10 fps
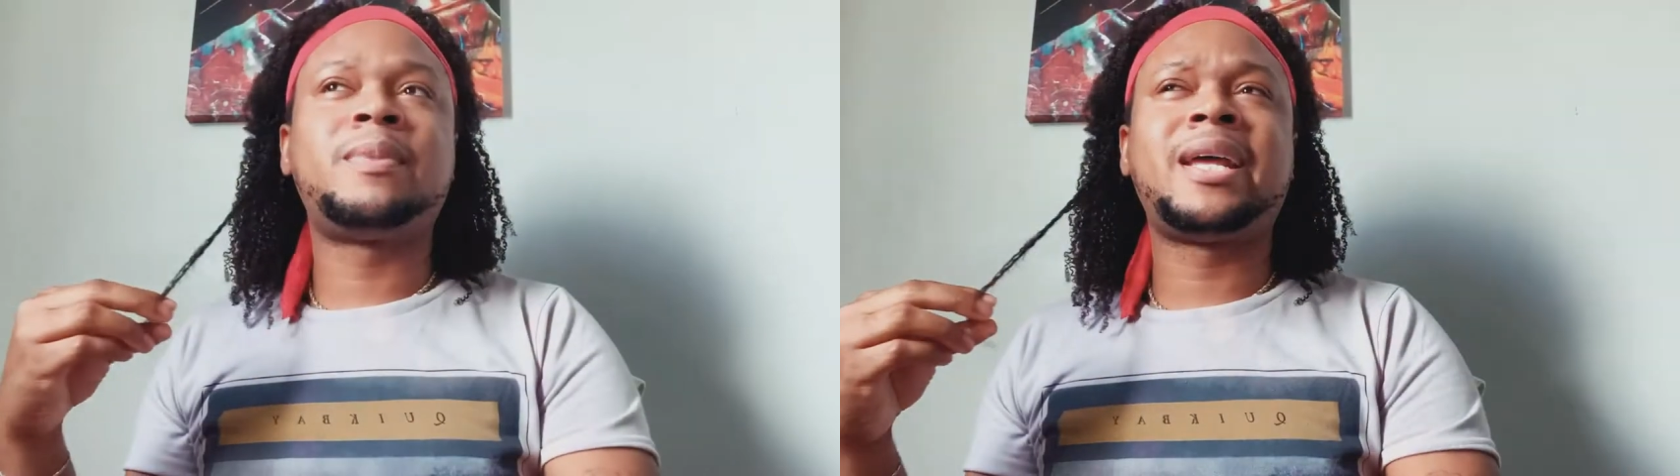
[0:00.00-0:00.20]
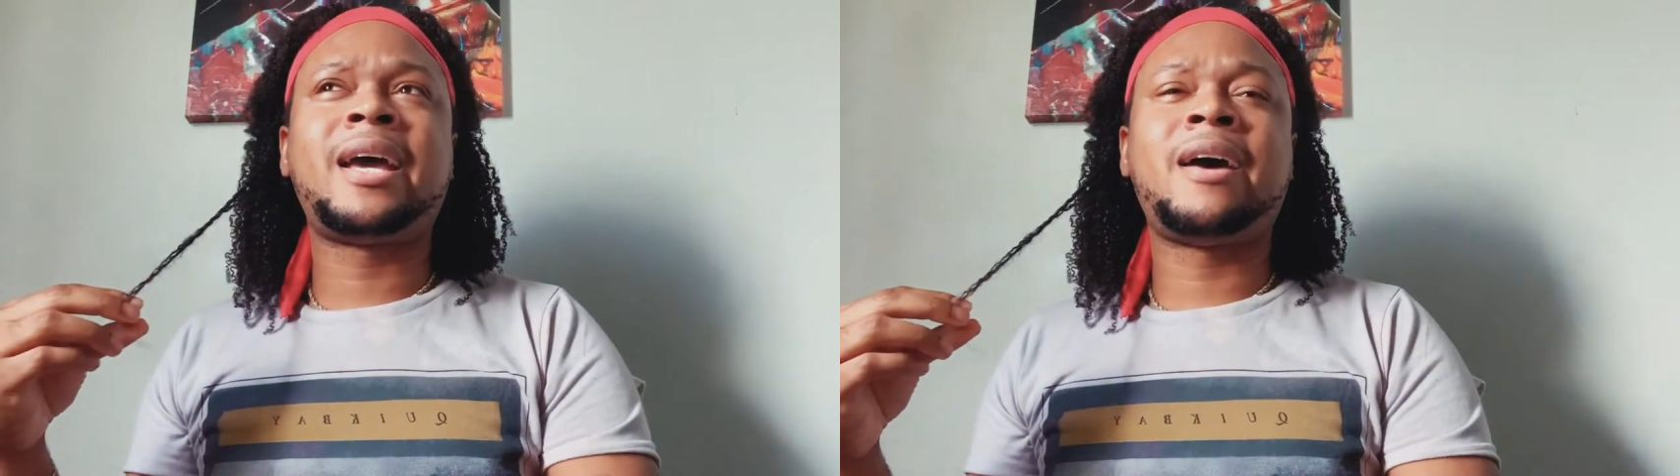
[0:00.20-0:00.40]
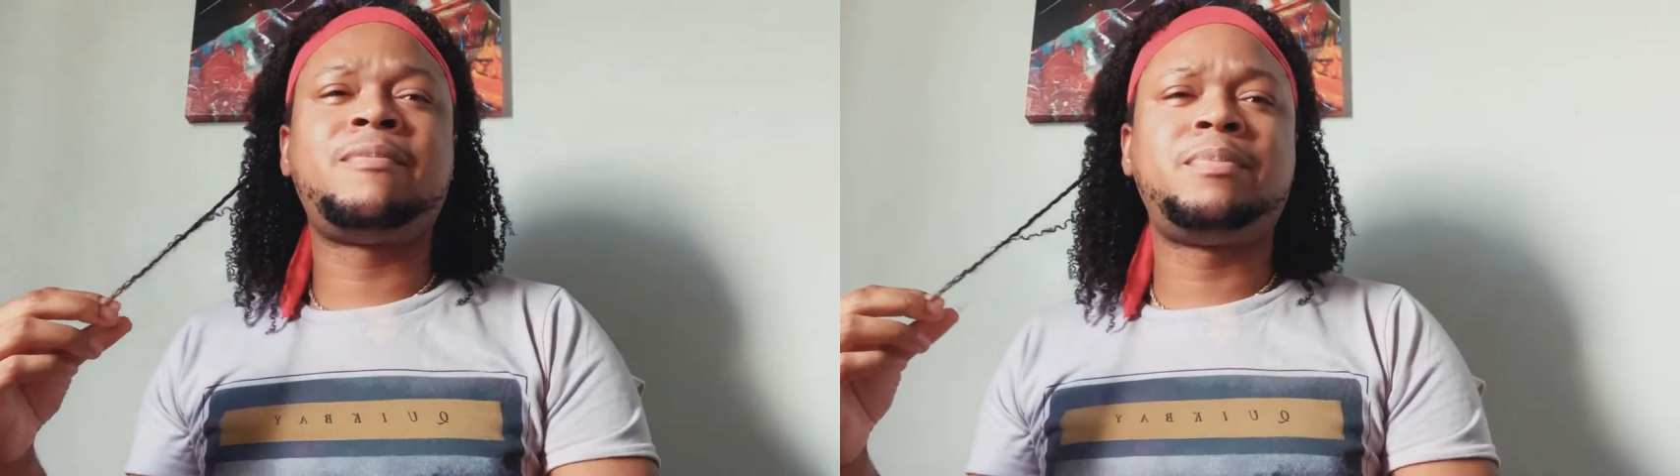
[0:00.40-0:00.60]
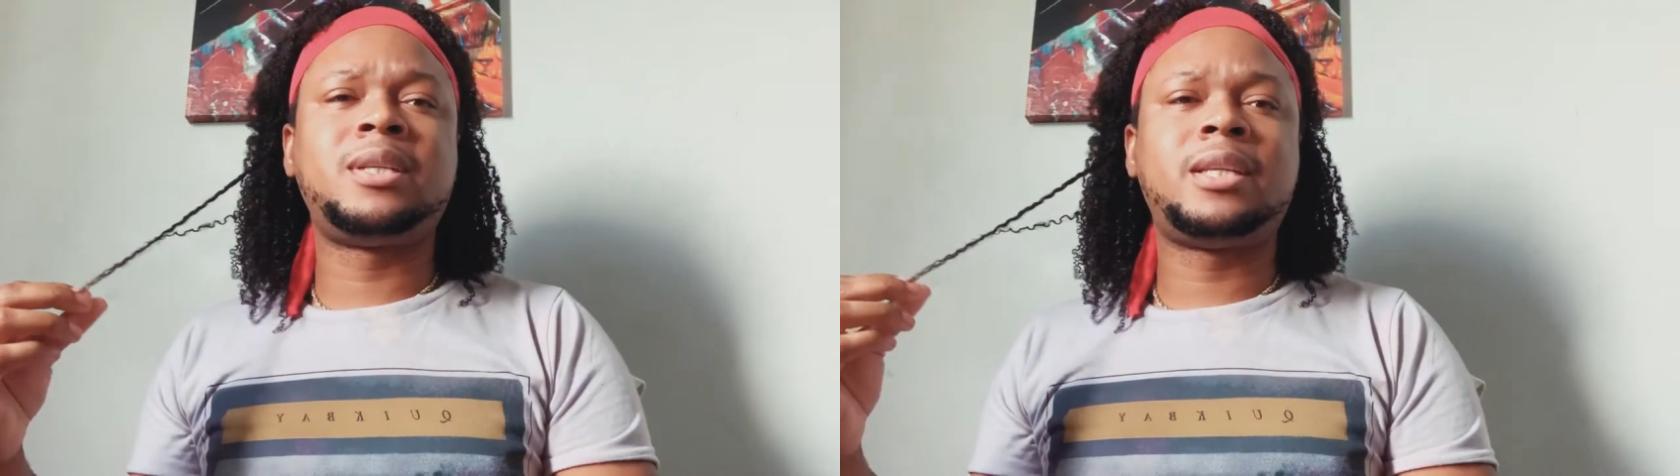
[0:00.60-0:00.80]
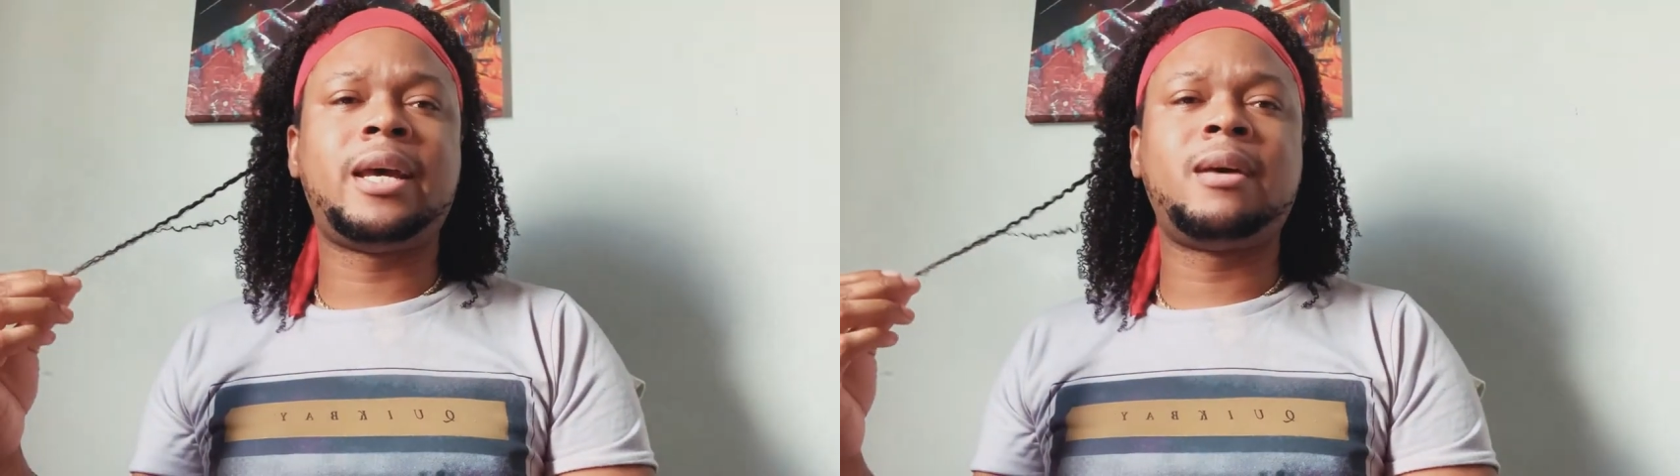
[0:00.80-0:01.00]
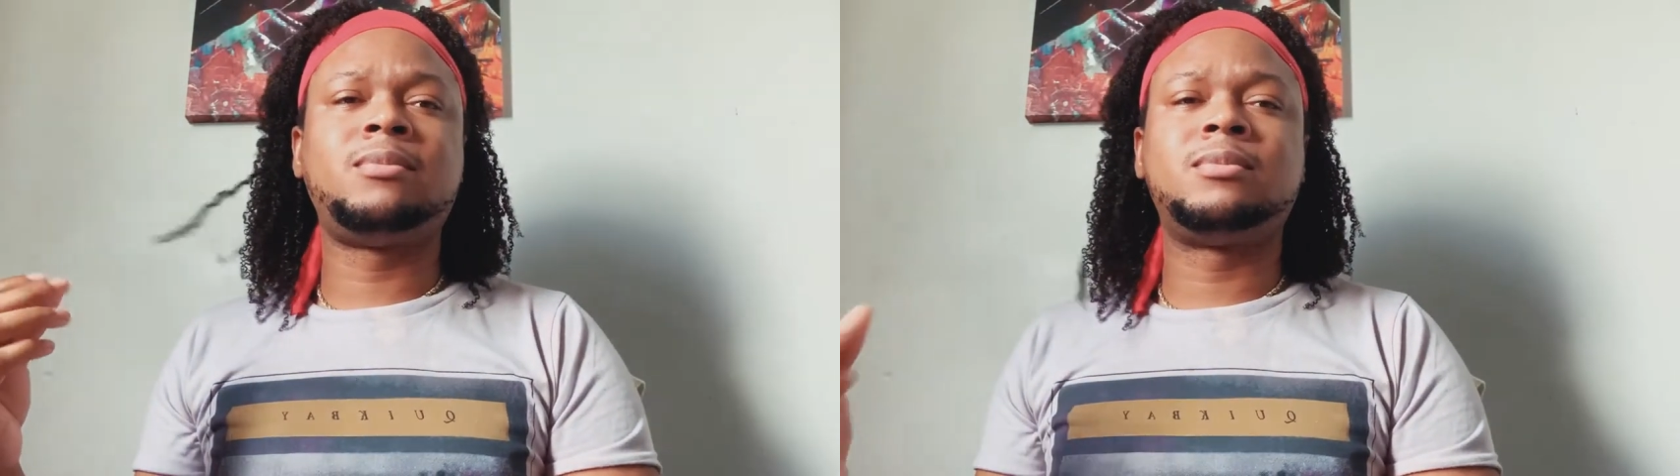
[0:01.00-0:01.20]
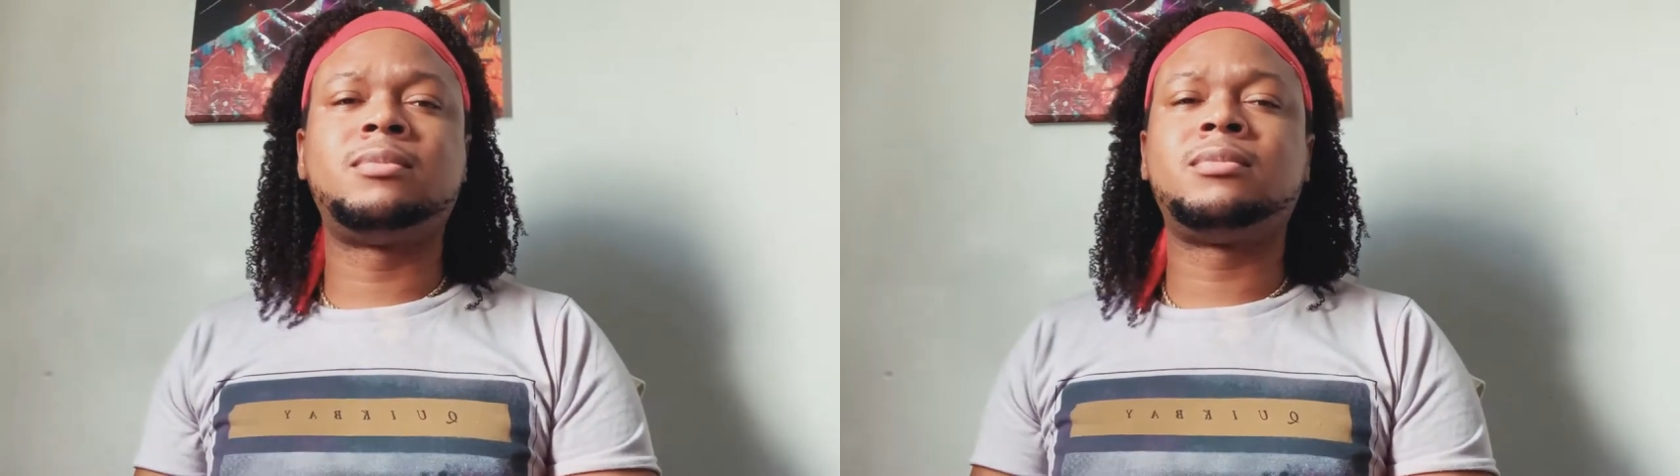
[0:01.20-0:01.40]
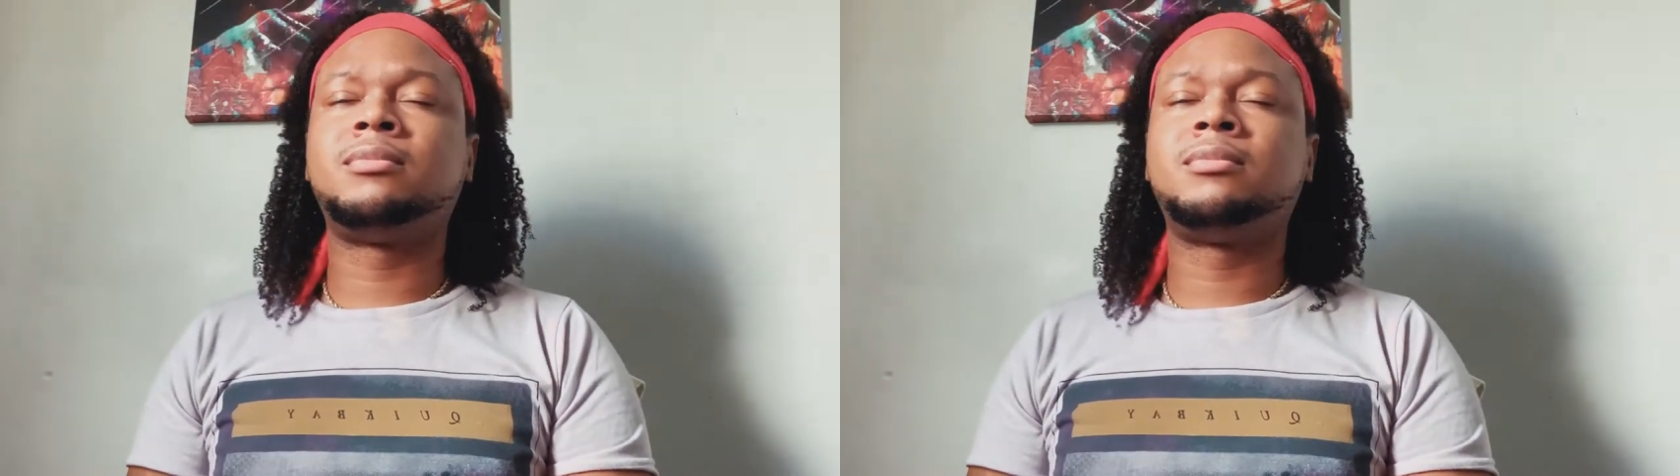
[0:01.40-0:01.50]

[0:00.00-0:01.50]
but I have put them.